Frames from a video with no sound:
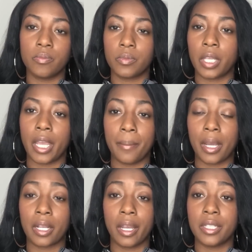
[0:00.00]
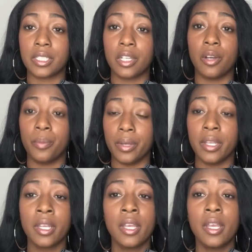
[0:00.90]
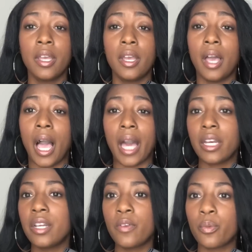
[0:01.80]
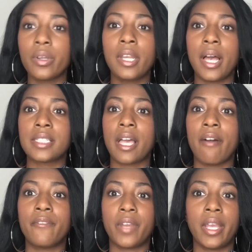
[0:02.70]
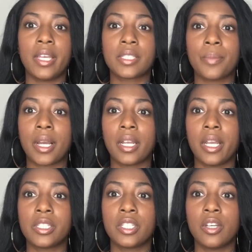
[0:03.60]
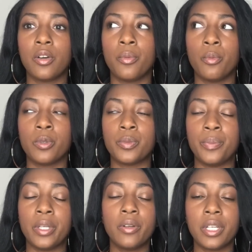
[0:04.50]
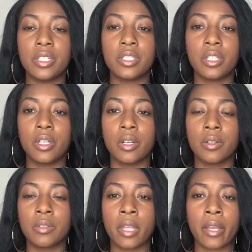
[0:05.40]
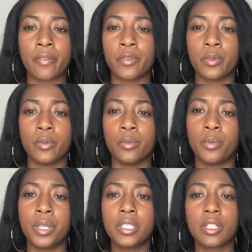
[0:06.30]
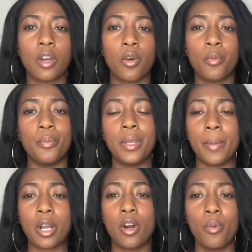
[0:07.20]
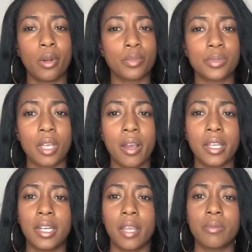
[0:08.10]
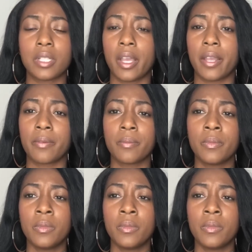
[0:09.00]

became my clientele. But I didn't even realize how fast my clientele was built until like a few weeks ago. Me and my coworkers were talking and they was like,